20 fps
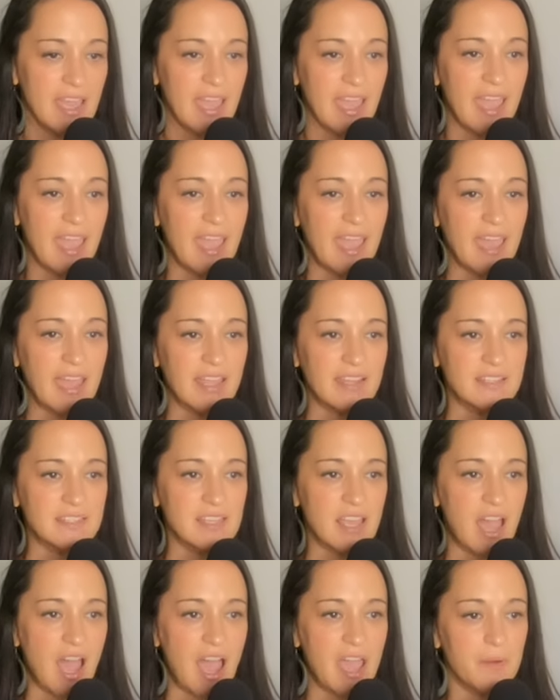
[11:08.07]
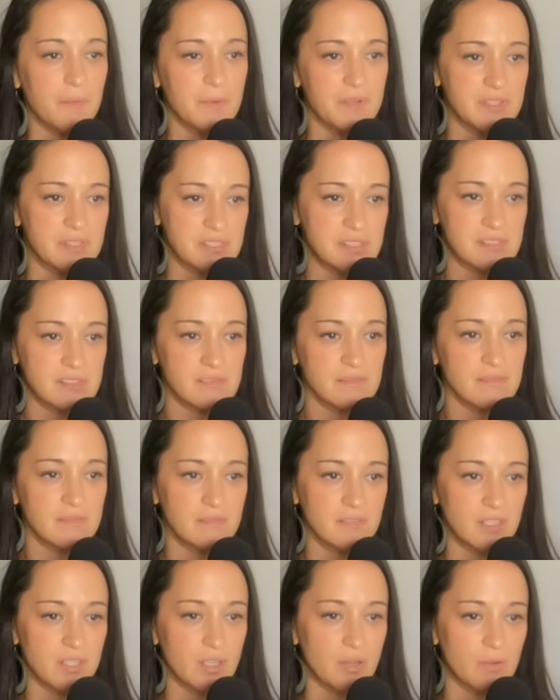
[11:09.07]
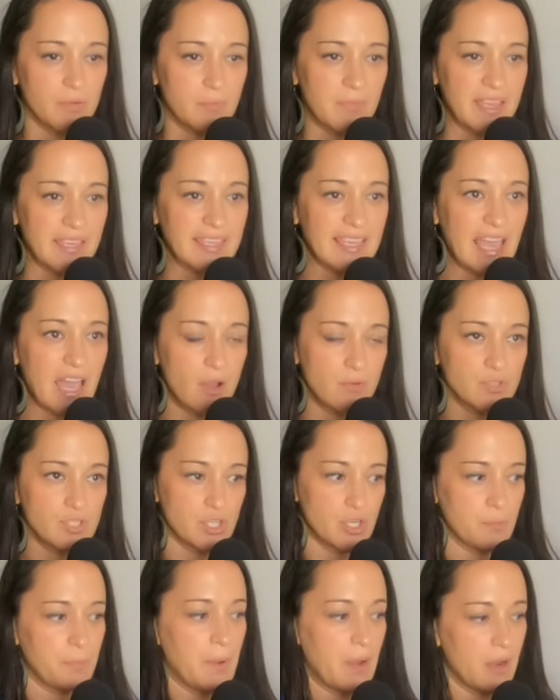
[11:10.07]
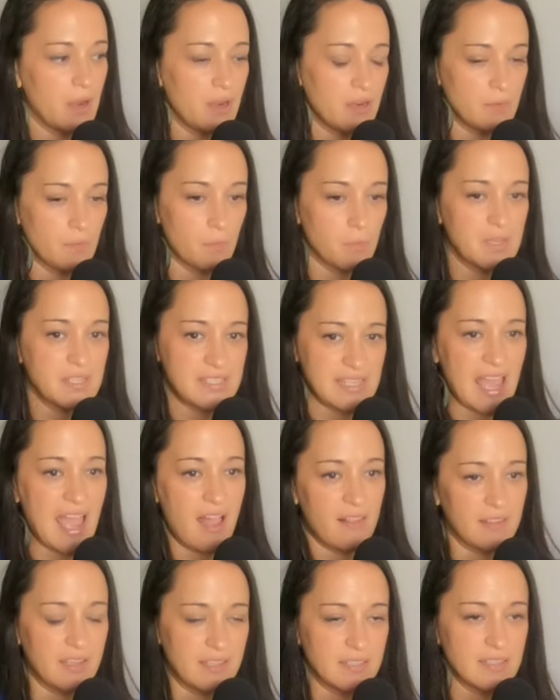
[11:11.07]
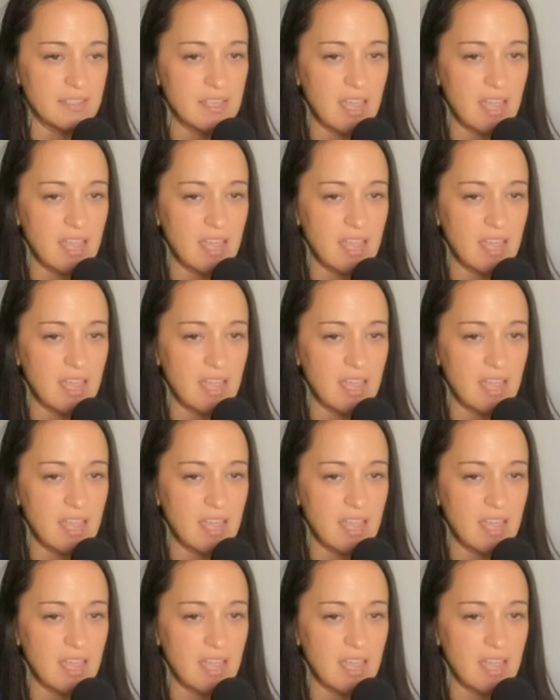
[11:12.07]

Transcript: And I was you know, my counterpart was Alan,